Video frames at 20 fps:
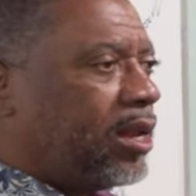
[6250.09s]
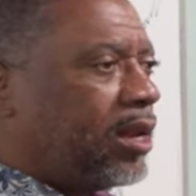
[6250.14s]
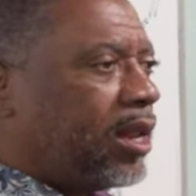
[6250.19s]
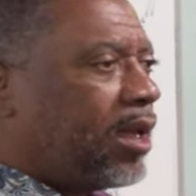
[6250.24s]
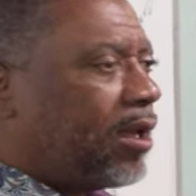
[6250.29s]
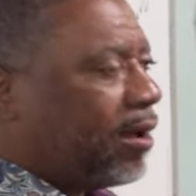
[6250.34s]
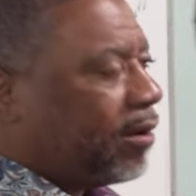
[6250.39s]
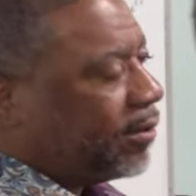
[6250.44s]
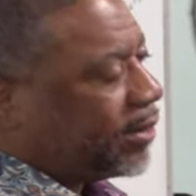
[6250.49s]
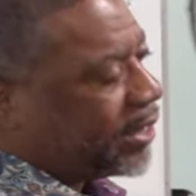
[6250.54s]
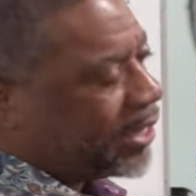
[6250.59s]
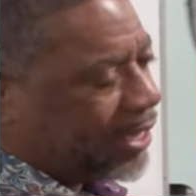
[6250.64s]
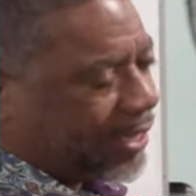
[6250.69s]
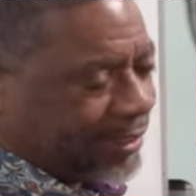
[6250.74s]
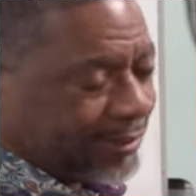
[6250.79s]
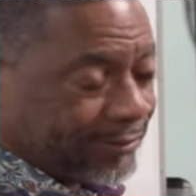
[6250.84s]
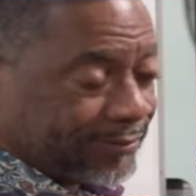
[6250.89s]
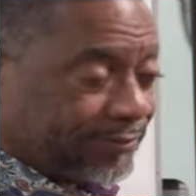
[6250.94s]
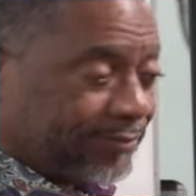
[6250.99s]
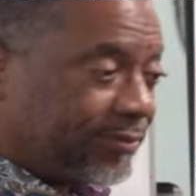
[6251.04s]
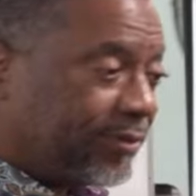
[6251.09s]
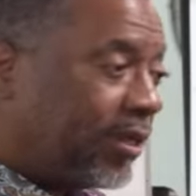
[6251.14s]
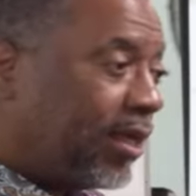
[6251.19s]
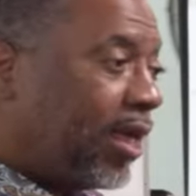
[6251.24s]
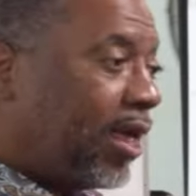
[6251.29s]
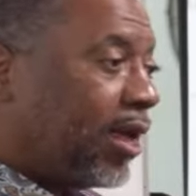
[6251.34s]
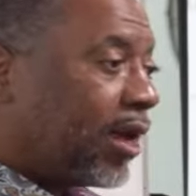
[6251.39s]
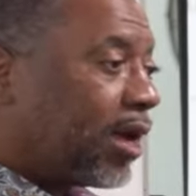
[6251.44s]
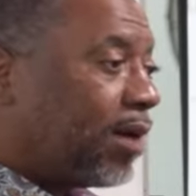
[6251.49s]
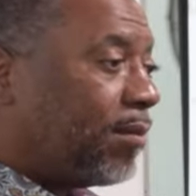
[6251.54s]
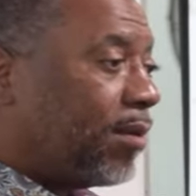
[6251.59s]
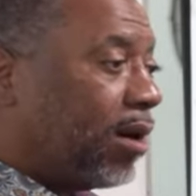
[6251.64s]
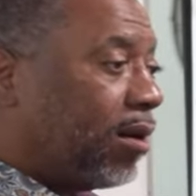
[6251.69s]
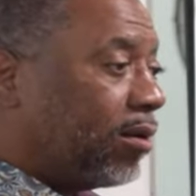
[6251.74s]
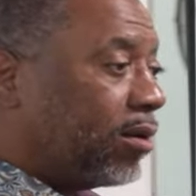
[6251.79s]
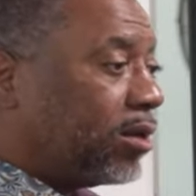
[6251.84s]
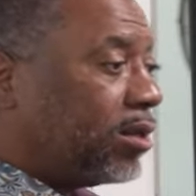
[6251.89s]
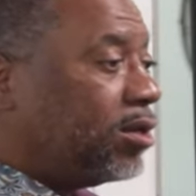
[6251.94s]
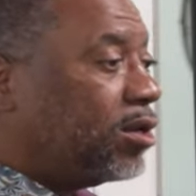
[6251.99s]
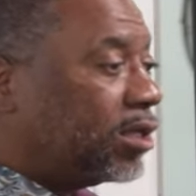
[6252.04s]
Okay. Come on.
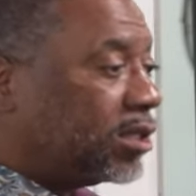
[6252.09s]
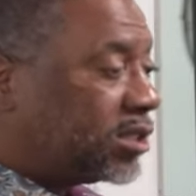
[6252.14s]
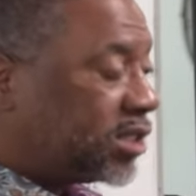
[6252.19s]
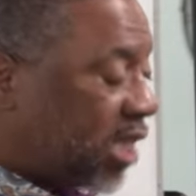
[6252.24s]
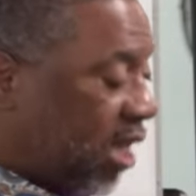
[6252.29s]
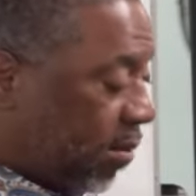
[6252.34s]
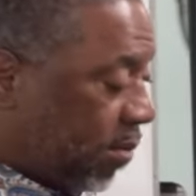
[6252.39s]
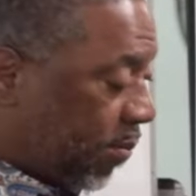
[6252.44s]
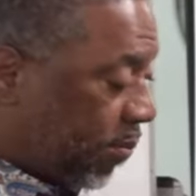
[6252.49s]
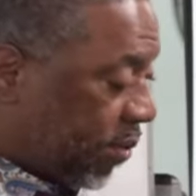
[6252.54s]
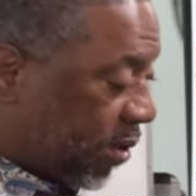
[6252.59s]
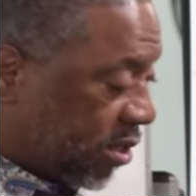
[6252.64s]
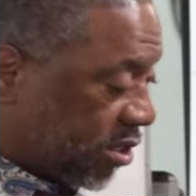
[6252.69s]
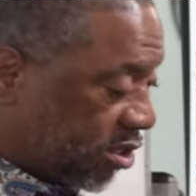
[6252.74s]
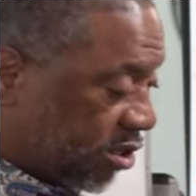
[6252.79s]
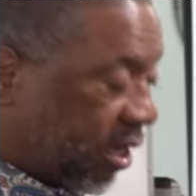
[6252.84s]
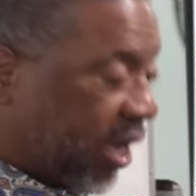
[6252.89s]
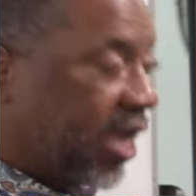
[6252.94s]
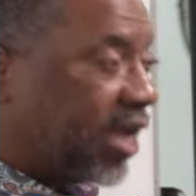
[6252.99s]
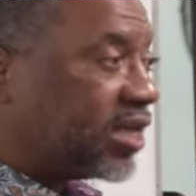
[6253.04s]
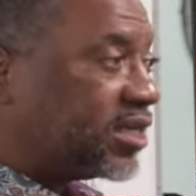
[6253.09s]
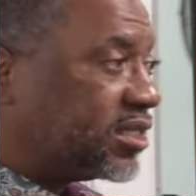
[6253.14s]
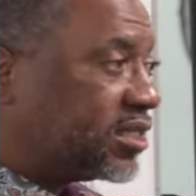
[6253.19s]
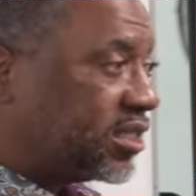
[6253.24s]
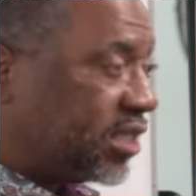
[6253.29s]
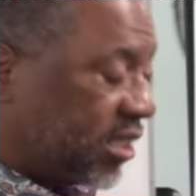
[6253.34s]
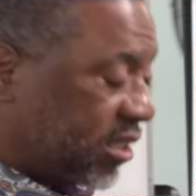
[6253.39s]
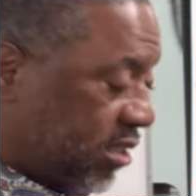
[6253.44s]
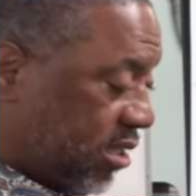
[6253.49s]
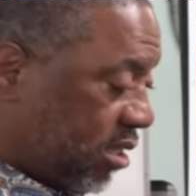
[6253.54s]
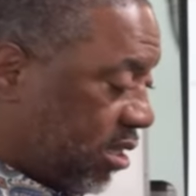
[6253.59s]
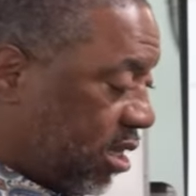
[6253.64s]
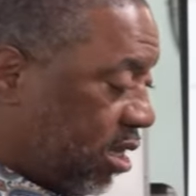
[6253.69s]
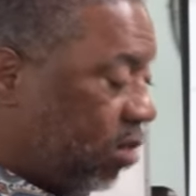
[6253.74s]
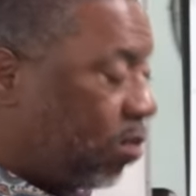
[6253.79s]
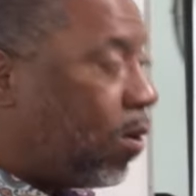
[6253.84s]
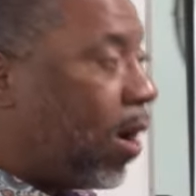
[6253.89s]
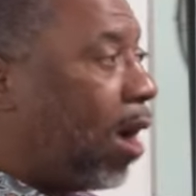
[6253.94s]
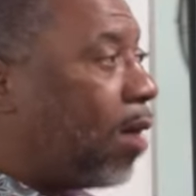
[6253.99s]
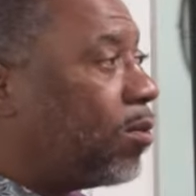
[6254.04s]
You're a terrible person. You're inconsistent.
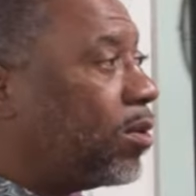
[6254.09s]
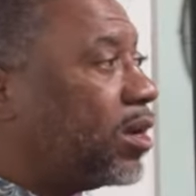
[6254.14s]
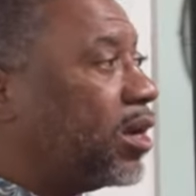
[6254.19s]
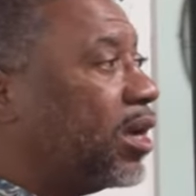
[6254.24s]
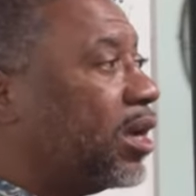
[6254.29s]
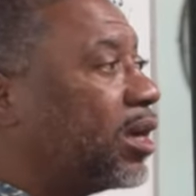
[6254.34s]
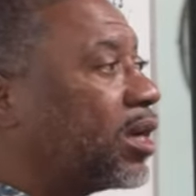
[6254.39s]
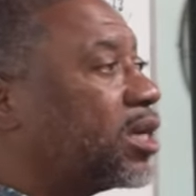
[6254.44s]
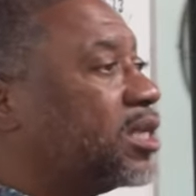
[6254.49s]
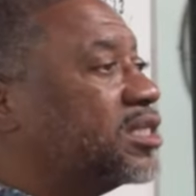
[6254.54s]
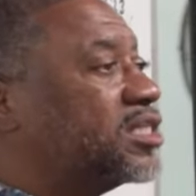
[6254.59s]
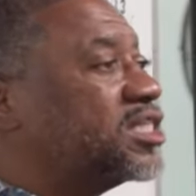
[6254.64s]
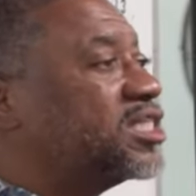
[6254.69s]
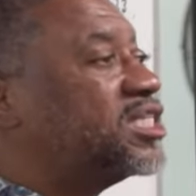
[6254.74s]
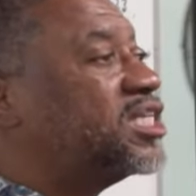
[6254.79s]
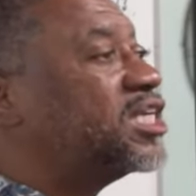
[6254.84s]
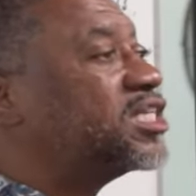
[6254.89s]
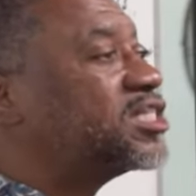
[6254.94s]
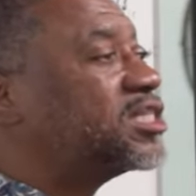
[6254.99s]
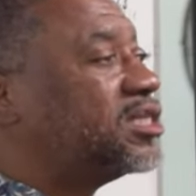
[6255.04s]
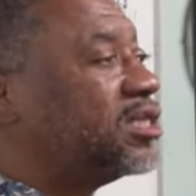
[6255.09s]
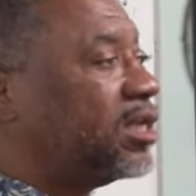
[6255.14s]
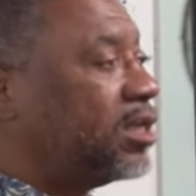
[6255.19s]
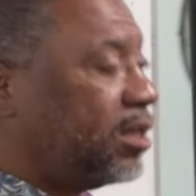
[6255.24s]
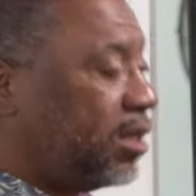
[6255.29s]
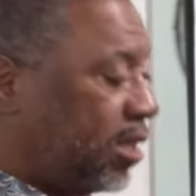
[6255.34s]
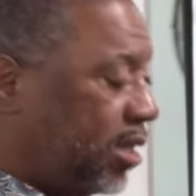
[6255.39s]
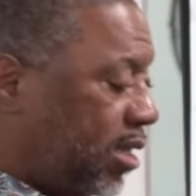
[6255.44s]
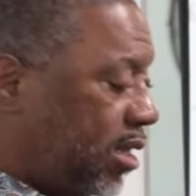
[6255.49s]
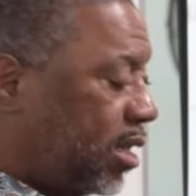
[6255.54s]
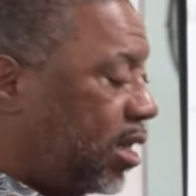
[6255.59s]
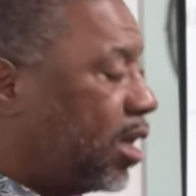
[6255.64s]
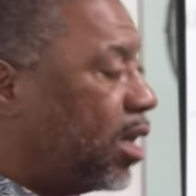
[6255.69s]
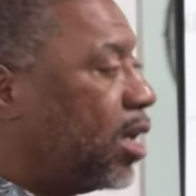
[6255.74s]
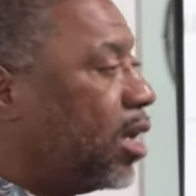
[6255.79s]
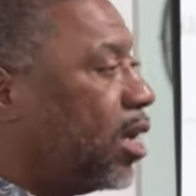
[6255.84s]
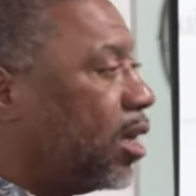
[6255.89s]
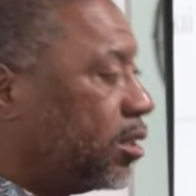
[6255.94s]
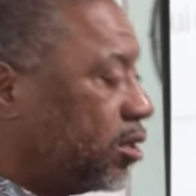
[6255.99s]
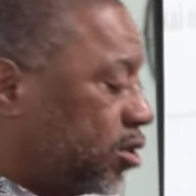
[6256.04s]
Why would a consistent,
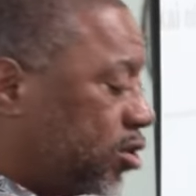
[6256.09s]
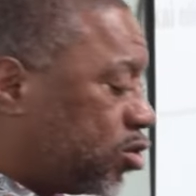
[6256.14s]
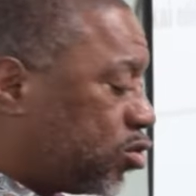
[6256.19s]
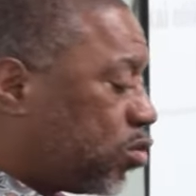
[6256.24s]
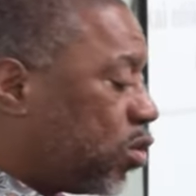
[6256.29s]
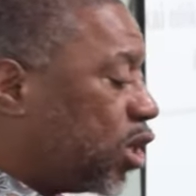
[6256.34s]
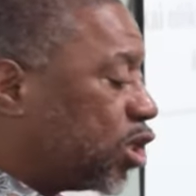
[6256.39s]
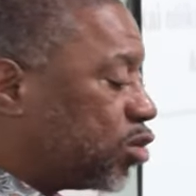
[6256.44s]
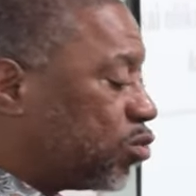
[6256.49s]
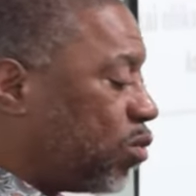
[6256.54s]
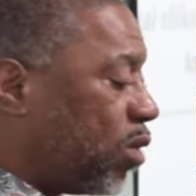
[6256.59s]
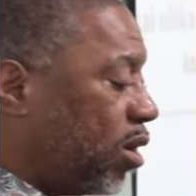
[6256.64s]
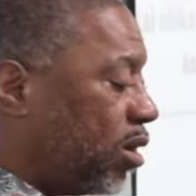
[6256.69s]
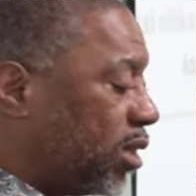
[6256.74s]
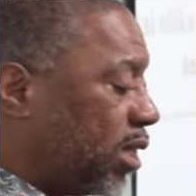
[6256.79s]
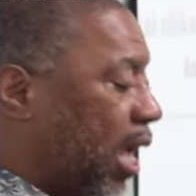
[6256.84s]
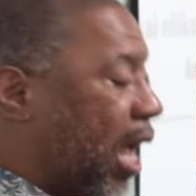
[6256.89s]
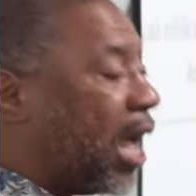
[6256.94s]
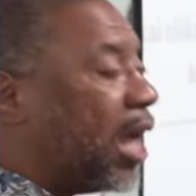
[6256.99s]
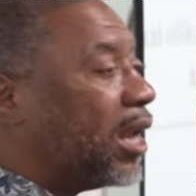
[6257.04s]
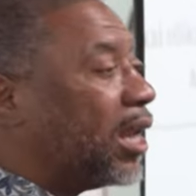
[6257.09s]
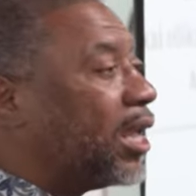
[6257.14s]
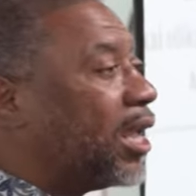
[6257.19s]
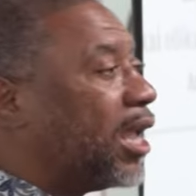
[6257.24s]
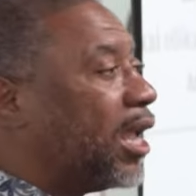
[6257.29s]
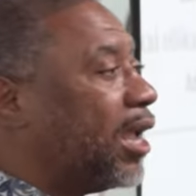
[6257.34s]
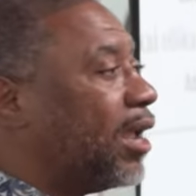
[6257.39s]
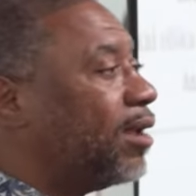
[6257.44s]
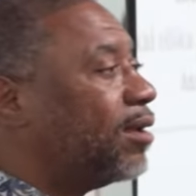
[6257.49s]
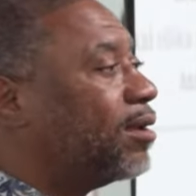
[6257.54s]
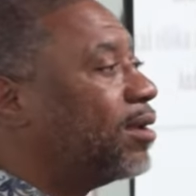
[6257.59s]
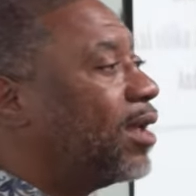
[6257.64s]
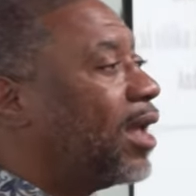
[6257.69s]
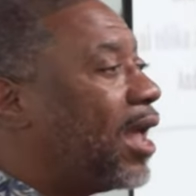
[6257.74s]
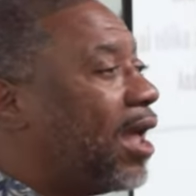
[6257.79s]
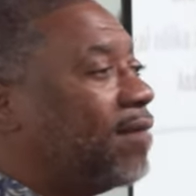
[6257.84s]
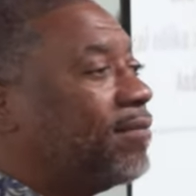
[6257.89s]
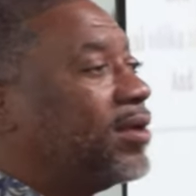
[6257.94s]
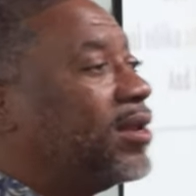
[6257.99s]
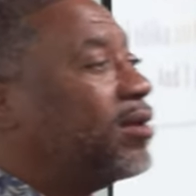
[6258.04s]
trustworthy Elohim have
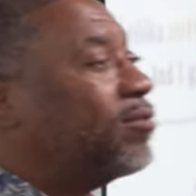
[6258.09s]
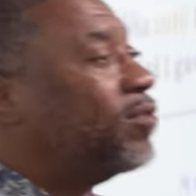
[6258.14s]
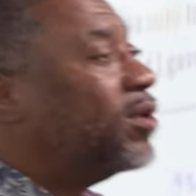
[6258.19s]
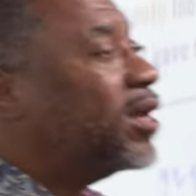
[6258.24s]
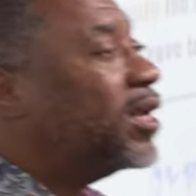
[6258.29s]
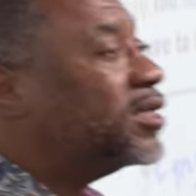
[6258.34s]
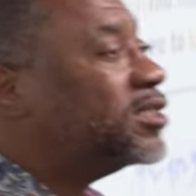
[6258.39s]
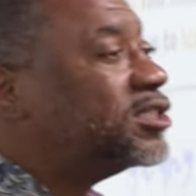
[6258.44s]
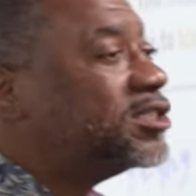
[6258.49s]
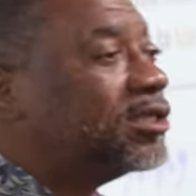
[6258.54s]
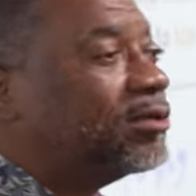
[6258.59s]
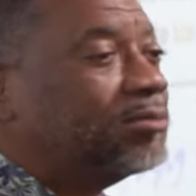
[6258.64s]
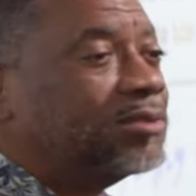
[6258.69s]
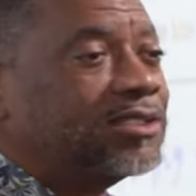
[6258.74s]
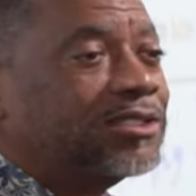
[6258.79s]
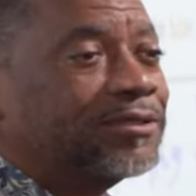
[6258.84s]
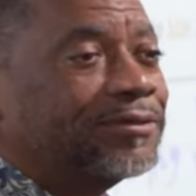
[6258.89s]
any relationship with you?